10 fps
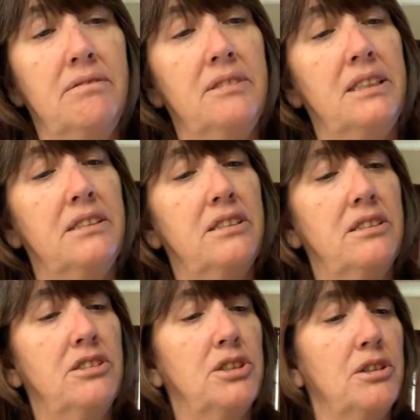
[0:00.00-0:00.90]

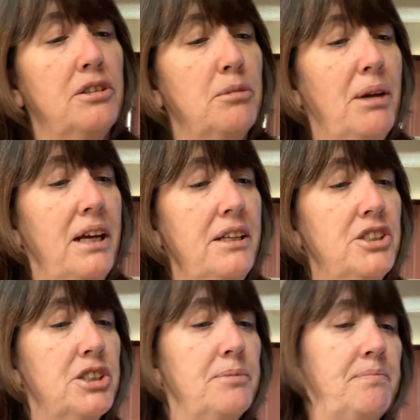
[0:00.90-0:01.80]
let's turn the
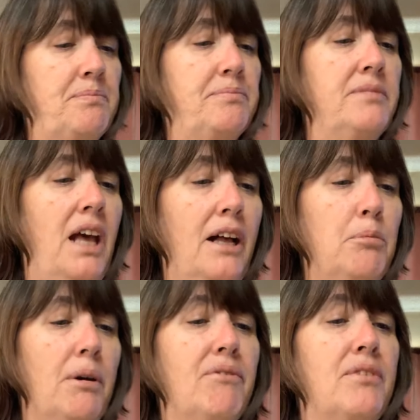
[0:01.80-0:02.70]
page.
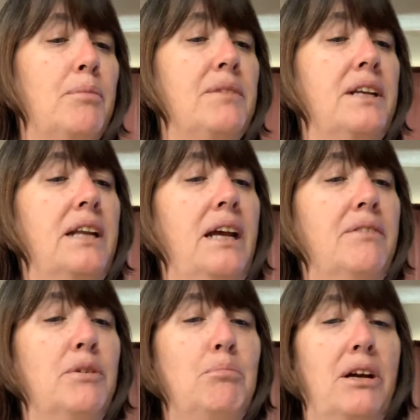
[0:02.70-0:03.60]
Help from the
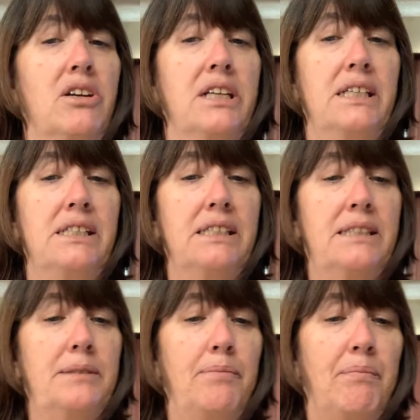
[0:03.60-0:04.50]
Native
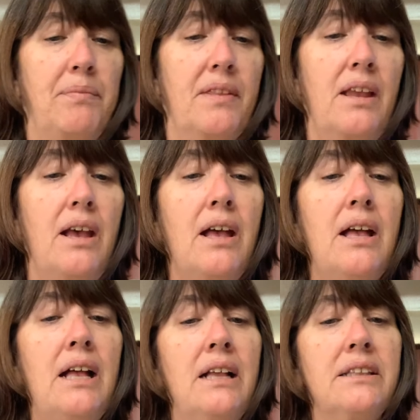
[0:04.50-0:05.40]
Americans.
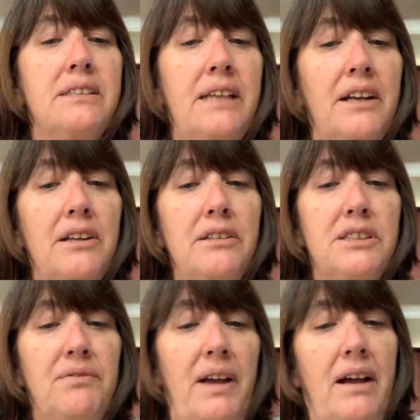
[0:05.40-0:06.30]
The
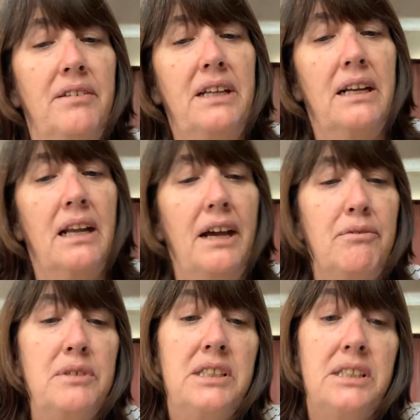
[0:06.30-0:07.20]
settlers found that
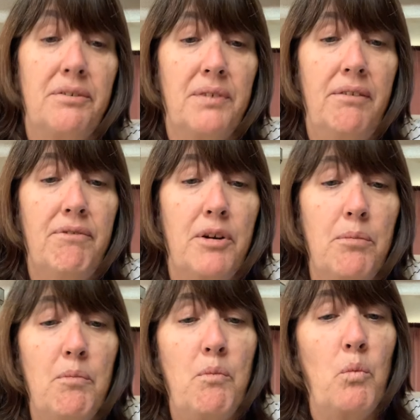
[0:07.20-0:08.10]
life was different
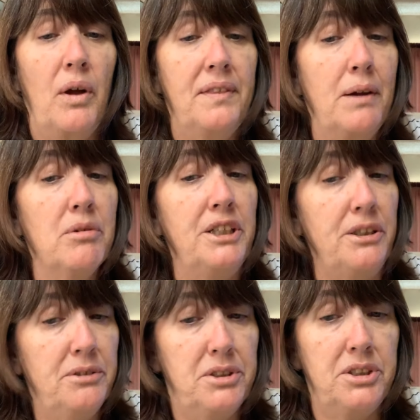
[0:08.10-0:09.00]
from what they were
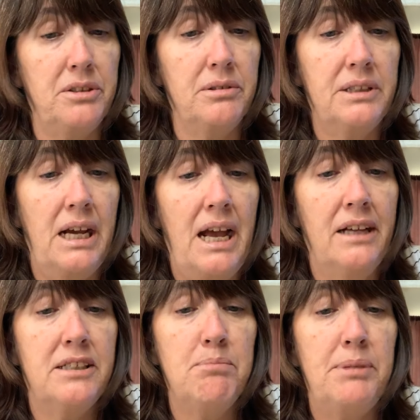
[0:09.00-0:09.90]
used to. They
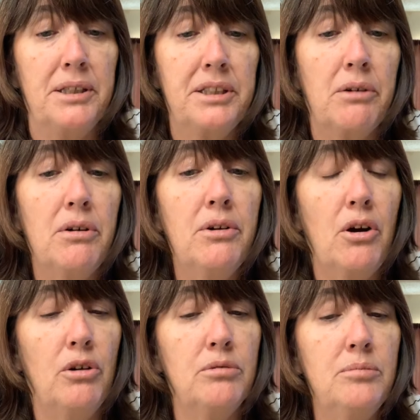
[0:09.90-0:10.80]
had to build their own
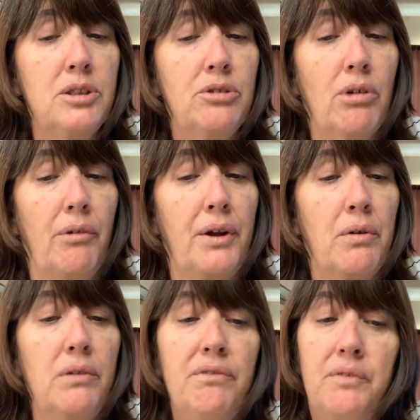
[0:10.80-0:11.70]
homes, grow their
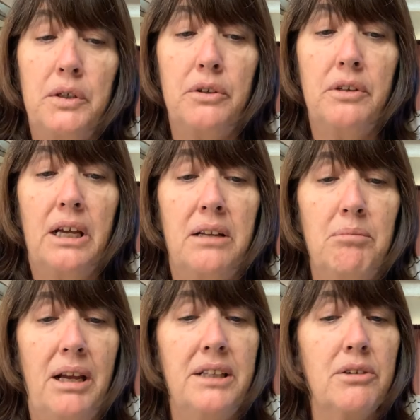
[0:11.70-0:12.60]
own food, and
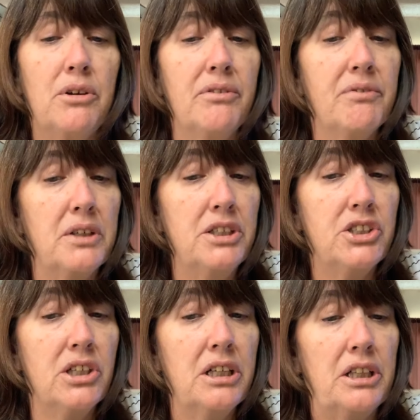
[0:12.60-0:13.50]
make their own
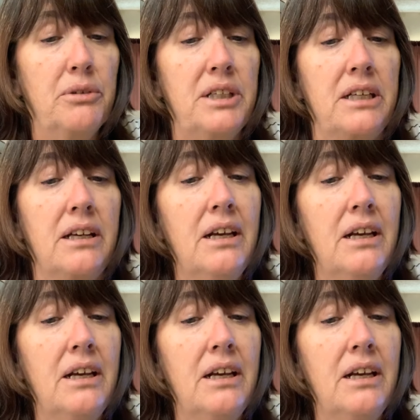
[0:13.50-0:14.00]
furniture and clothing.